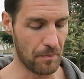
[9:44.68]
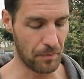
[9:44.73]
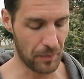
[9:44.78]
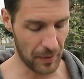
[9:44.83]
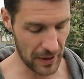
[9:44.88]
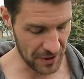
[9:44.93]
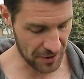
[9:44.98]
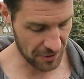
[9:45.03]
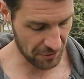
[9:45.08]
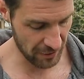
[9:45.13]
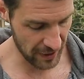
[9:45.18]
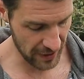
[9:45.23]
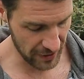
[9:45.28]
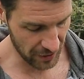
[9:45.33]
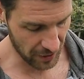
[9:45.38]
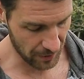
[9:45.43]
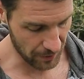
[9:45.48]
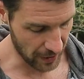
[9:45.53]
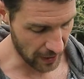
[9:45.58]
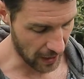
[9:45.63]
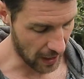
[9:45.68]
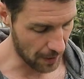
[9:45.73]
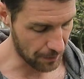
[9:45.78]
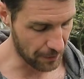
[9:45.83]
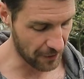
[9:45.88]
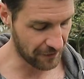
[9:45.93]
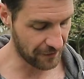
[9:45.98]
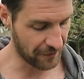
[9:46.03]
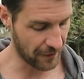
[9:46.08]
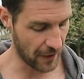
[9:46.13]
blistering on my
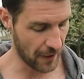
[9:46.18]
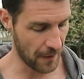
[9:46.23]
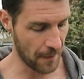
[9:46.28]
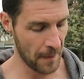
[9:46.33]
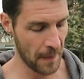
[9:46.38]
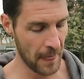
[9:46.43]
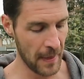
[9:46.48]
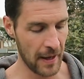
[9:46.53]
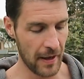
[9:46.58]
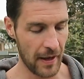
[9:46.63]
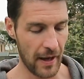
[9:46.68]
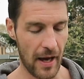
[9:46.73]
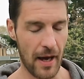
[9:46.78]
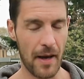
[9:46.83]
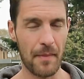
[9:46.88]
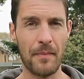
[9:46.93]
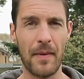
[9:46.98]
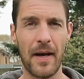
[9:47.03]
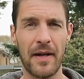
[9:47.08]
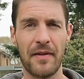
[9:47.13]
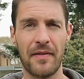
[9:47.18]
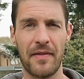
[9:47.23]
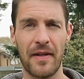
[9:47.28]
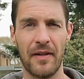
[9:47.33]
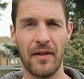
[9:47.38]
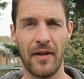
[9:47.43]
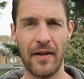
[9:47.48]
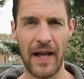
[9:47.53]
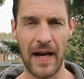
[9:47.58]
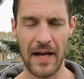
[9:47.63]
upper foot,
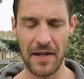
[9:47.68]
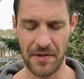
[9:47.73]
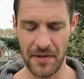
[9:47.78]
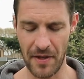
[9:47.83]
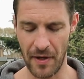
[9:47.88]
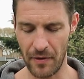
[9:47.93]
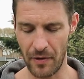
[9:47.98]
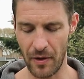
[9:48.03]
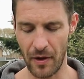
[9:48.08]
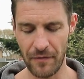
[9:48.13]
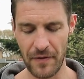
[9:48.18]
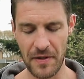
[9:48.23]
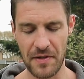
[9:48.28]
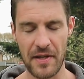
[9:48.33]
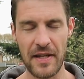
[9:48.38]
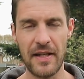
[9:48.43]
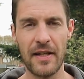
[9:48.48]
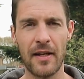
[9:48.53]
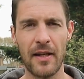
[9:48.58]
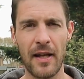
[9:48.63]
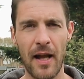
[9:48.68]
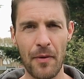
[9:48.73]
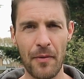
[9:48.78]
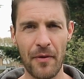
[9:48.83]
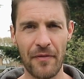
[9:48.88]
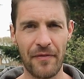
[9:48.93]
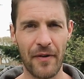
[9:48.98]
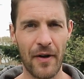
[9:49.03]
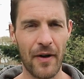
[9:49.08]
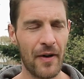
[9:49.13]
anything like that. So obviously your
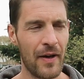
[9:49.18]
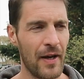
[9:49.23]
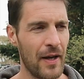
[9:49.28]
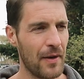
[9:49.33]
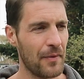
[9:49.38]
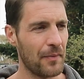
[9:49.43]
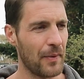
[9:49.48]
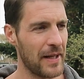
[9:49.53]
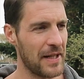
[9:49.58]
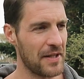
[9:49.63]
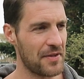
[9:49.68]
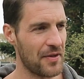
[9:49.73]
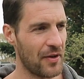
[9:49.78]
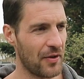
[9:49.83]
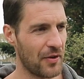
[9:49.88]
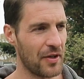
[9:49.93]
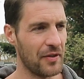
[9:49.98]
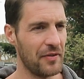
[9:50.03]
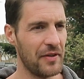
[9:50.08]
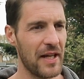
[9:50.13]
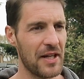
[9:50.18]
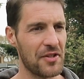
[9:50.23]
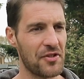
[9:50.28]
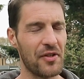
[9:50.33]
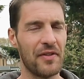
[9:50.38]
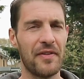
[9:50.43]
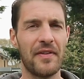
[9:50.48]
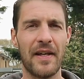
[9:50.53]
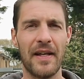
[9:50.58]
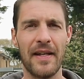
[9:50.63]
lower foot, when it's not
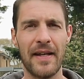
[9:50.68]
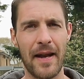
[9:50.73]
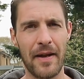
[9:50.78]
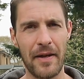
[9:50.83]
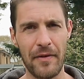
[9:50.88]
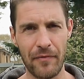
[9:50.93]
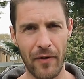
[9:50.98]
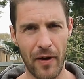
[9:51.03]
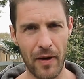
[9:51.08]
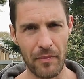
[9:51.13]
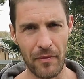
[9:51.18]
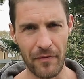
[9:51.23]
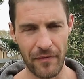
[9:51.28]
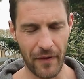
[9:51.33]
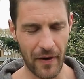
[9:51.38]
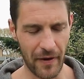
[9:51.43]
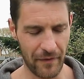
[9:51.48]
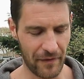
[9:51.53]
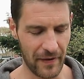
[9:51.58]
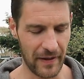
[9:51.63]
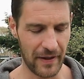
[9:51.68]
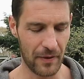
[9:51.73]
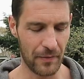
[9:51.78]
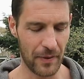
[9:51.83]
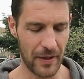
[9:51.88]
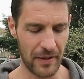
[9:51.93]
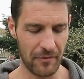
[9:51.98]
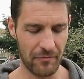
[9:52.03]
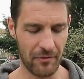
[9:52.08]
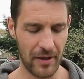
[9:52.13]
conditioned in any Vibram Fivefinger,
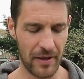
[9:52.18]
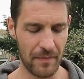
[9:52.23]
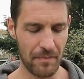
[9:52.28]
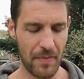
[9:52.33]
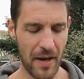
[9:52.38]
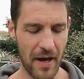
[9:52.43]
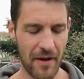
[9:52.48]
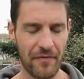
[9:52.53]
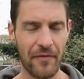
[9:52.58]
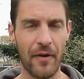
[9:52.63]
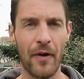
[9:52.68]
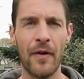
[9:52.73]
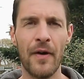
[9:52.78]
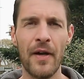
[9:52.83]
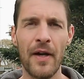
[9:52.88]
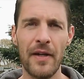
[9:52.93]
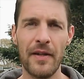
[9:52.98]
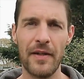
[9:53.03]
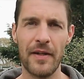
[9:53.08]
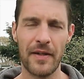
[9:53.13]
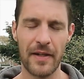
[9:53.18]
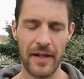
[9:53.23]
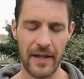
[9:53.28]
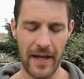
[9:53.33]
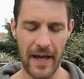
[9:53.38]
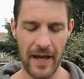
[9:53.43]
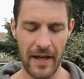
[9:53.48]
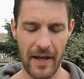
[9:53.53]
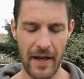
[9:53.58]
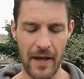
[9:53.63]
when you're running barefoot, you're going to
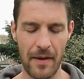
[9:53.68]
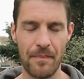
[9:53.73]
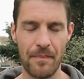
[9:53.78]
get